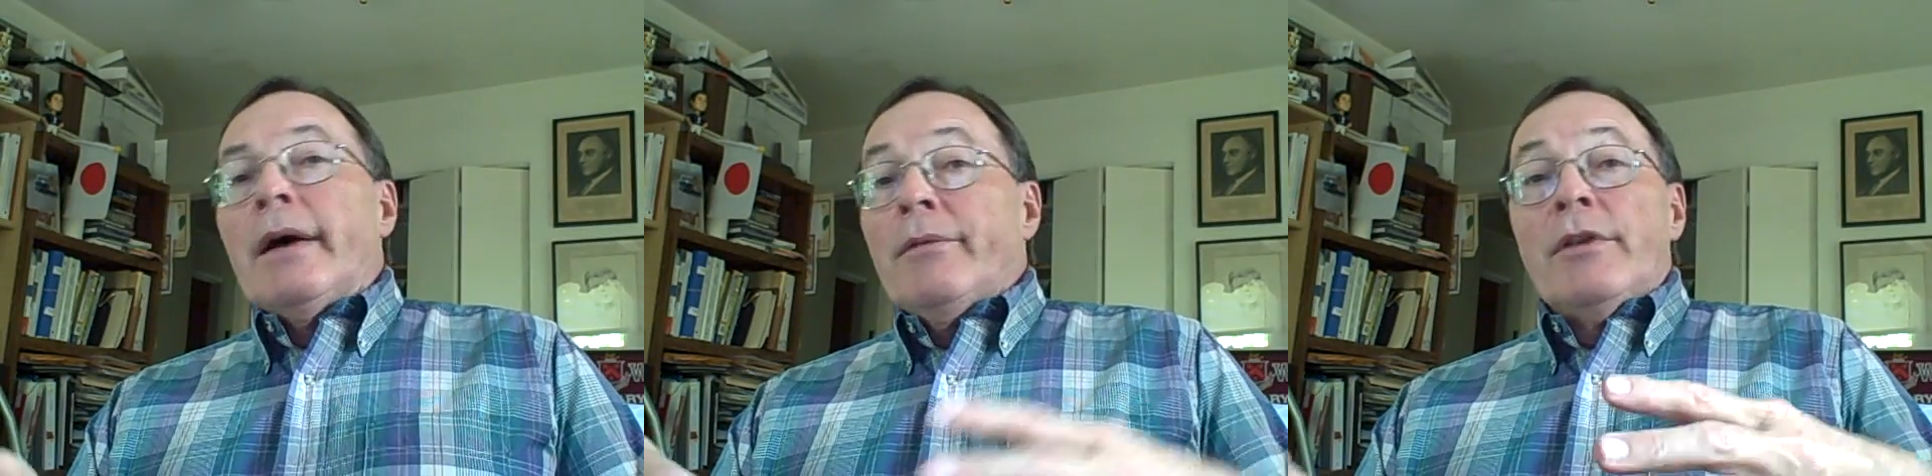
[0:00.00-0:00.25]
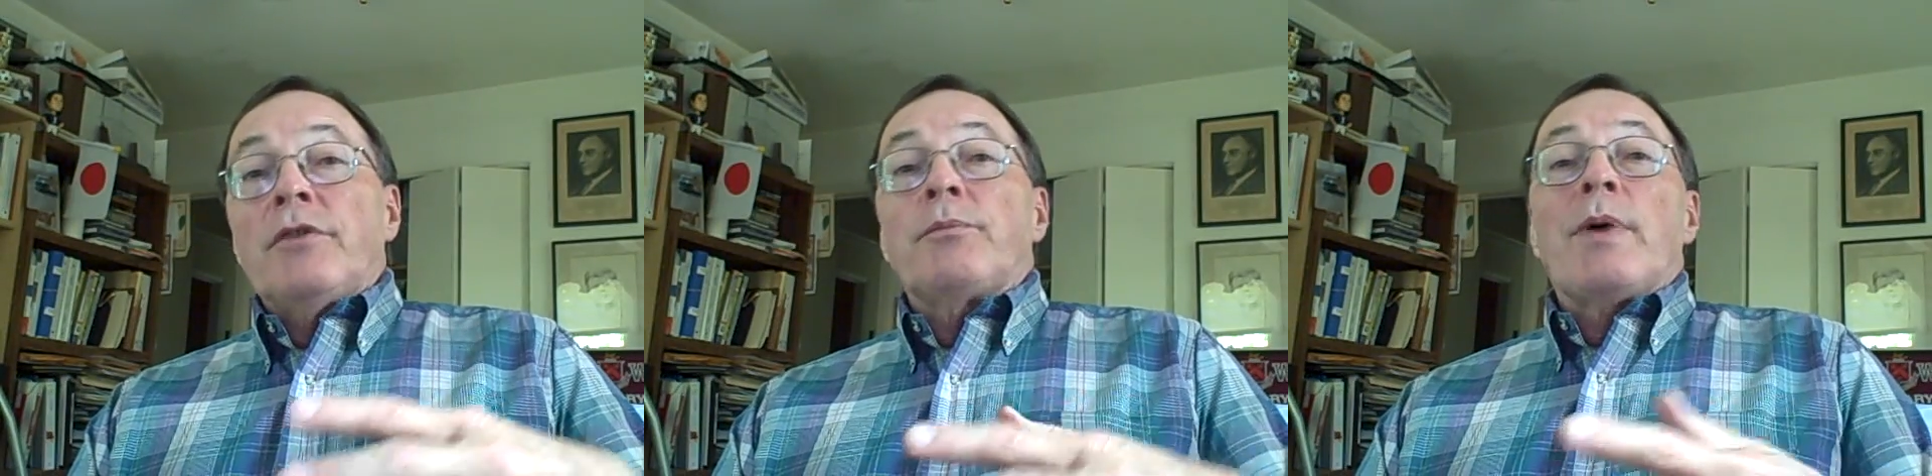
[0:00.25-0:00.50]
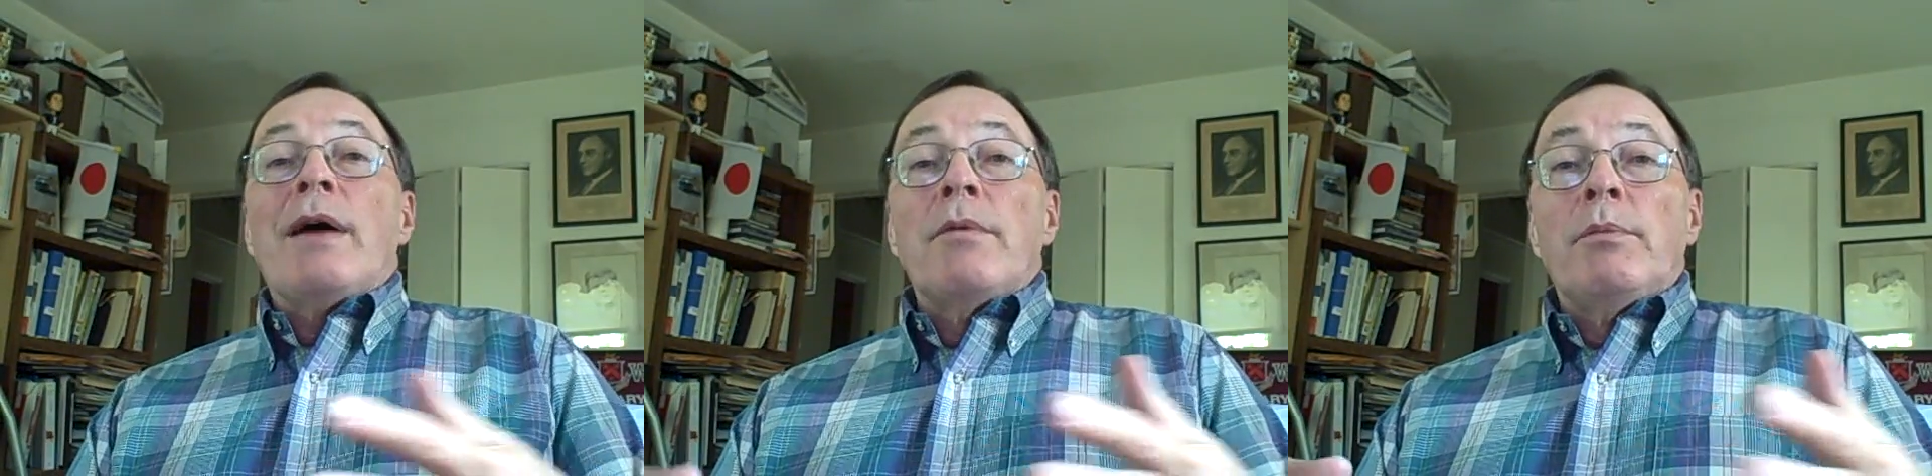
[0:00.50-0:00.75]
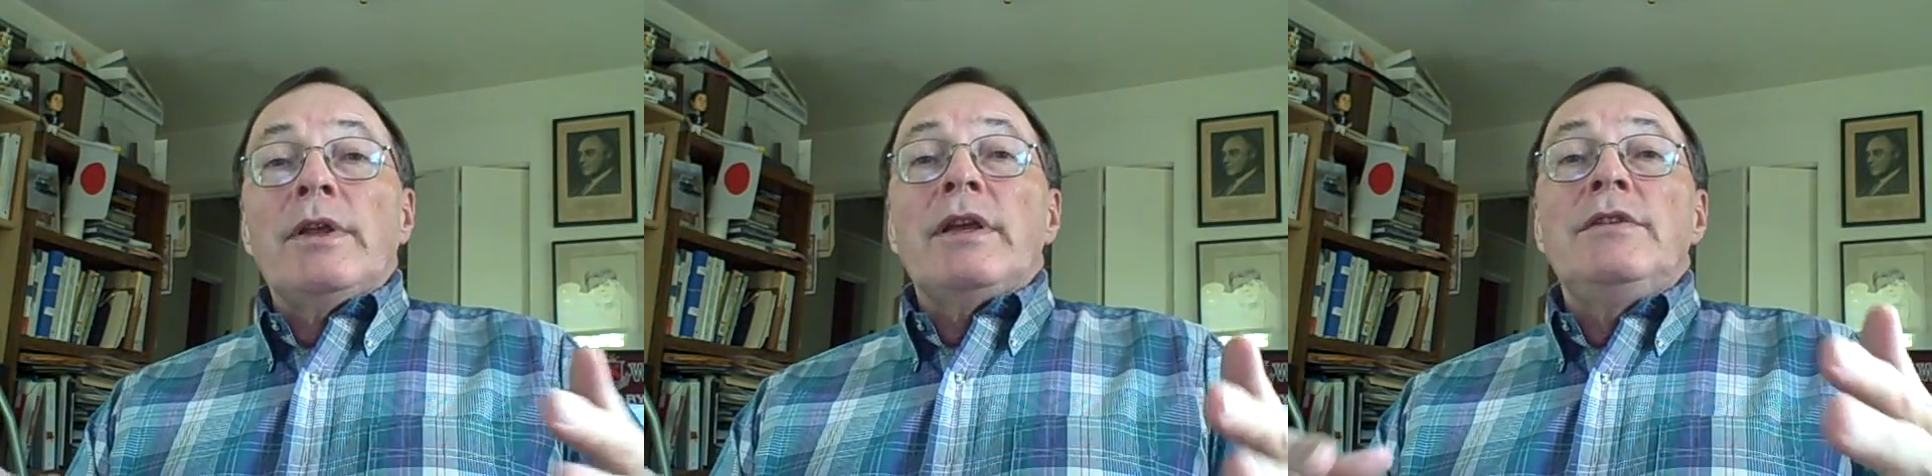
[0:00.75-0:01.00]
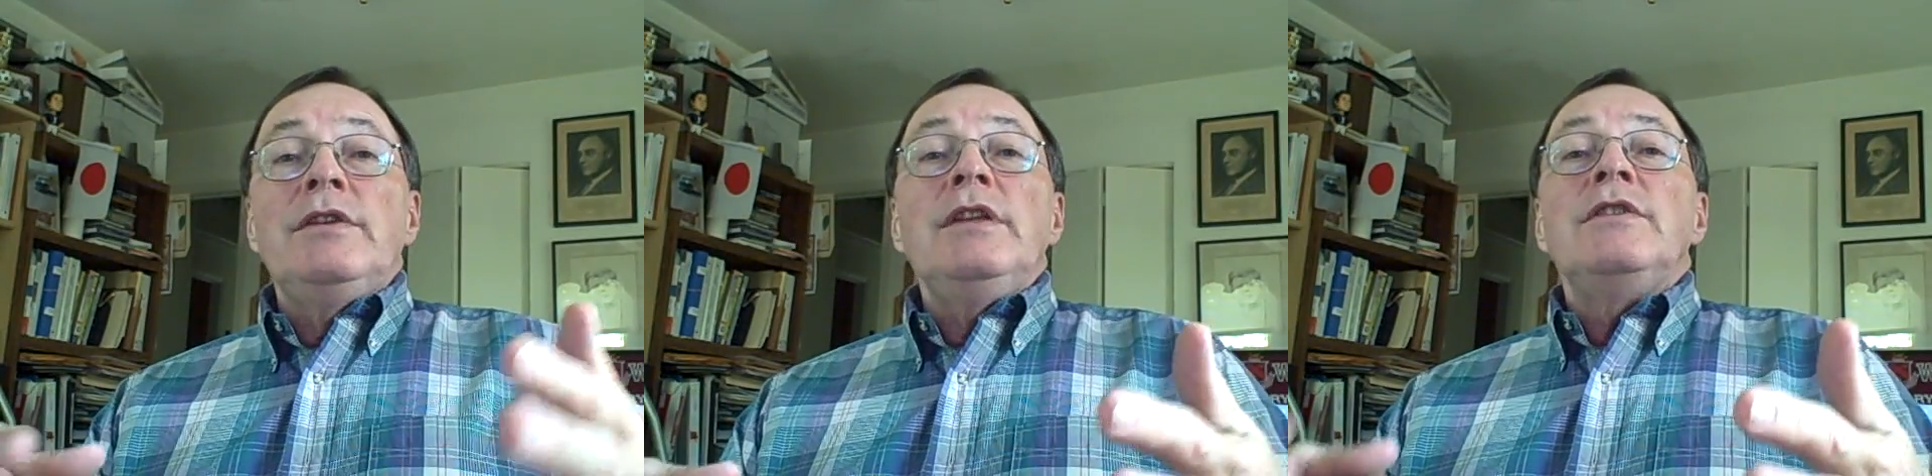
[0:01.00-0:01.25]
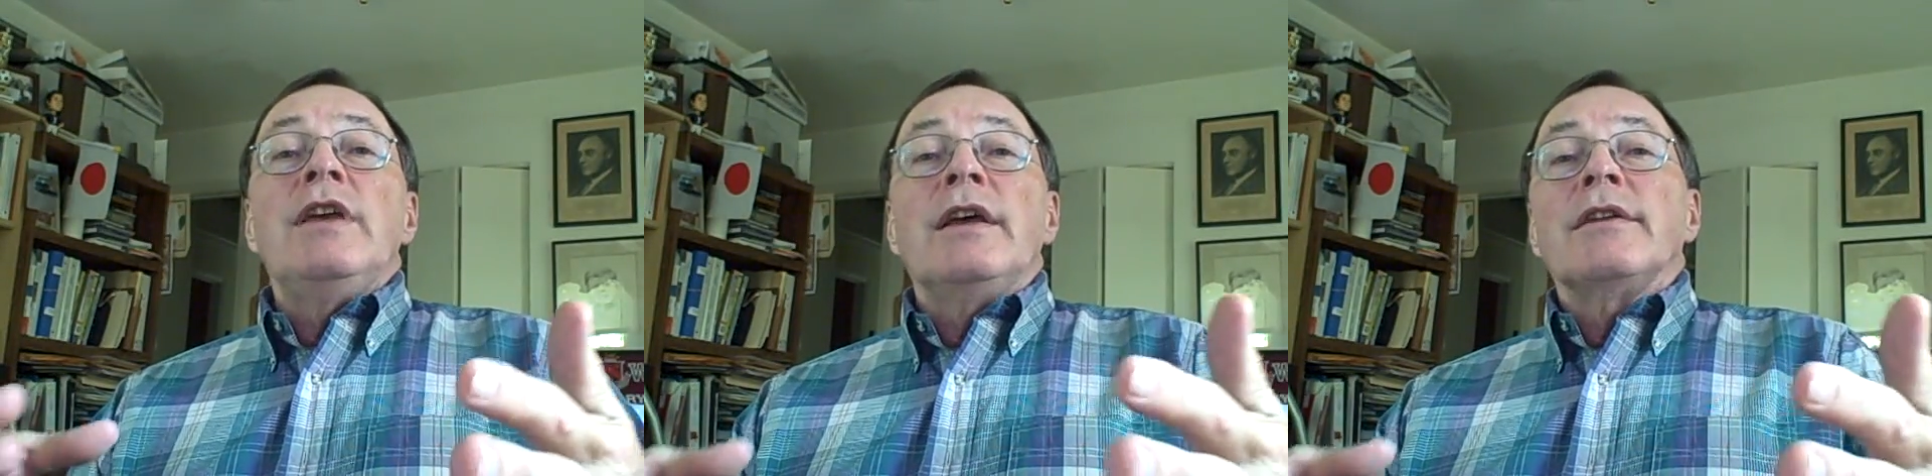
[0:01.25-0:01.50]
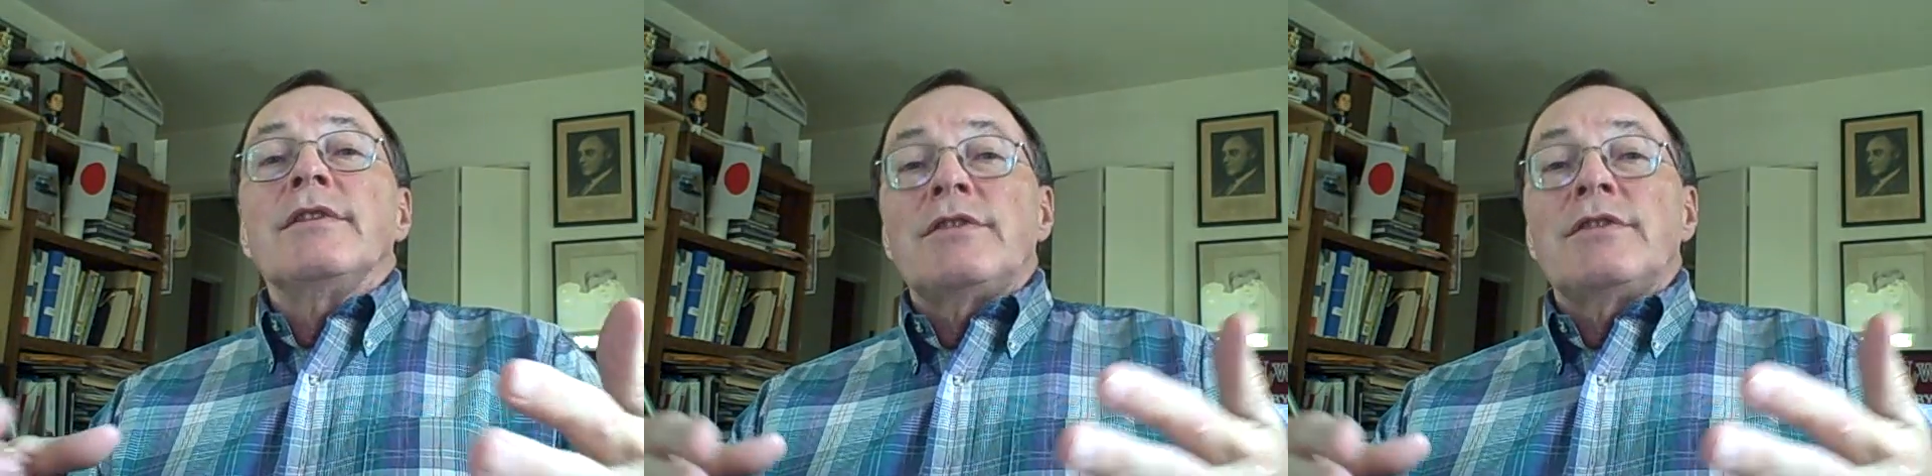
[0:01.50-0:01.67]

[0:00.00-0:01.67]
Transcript: There's probably a detailed